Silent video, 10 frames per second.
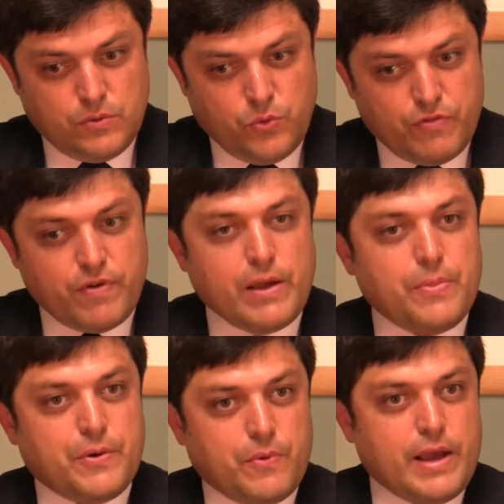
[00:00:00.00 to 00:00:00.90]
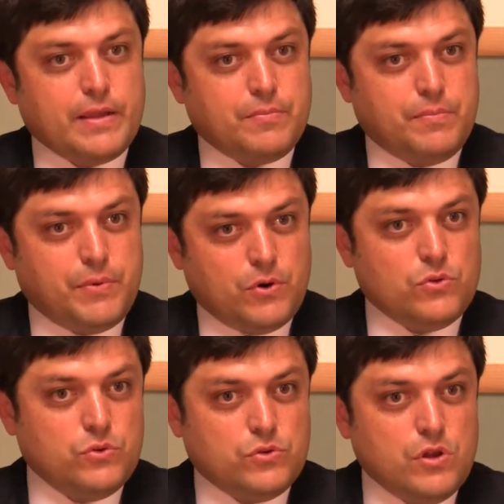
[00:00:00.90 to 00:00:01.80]
we find the right
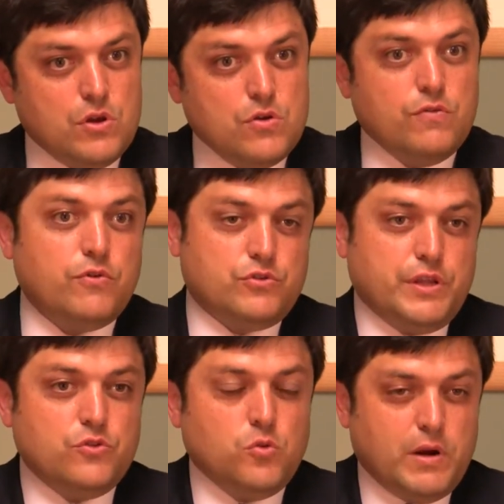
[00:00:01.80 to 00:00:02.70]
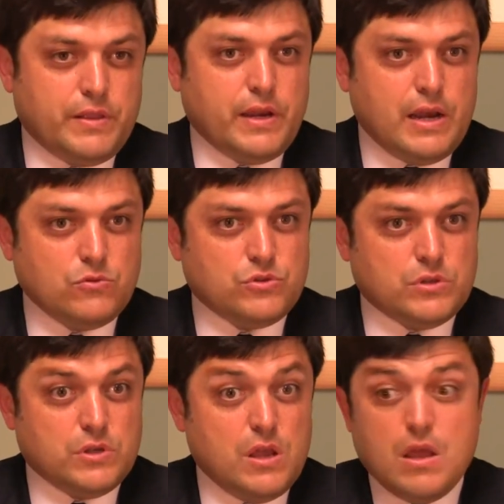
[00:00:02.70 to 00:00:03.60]
product for them to buy their
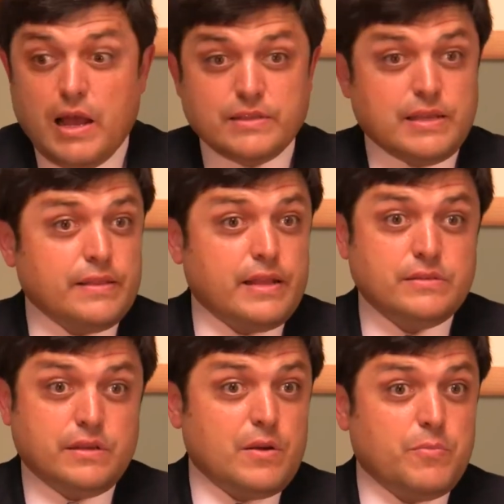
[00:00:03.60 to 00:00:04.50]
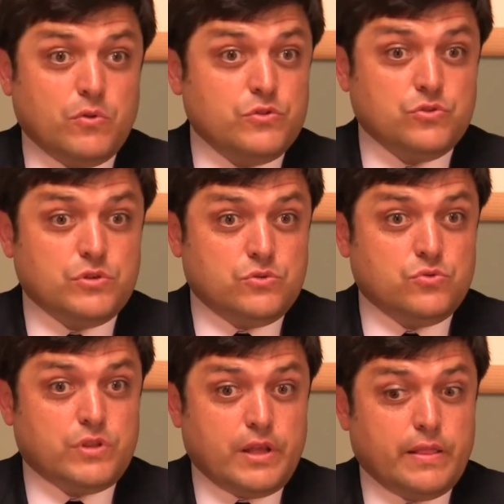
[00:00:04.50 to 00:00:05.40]
houses. And sometimes the right product is
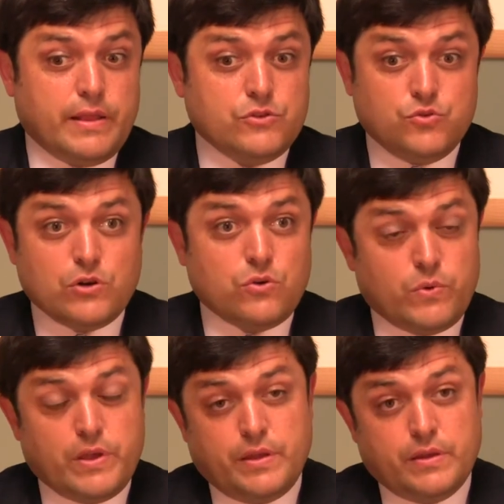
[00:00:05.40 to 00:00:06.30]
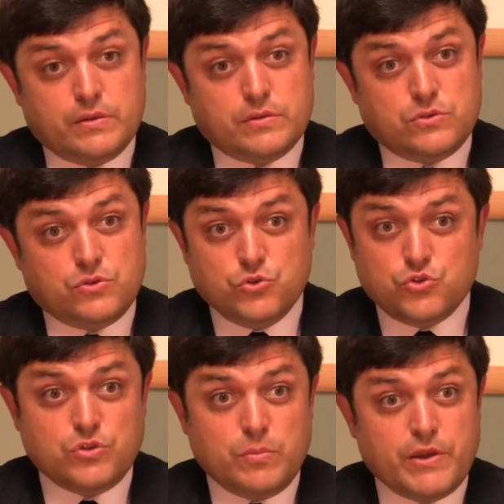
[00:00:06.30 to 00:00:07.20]
to tell them you are not ready, so
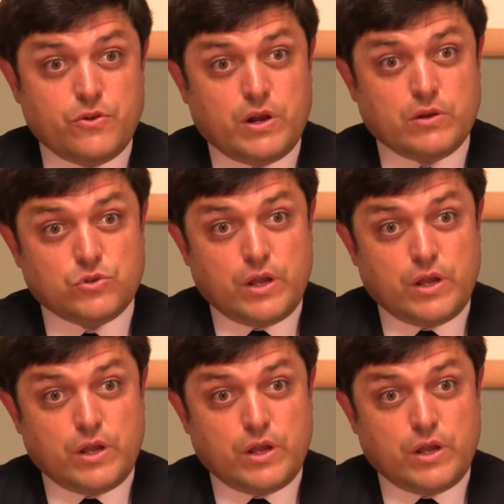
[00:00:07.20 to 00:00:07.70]
you shouldn't buy your house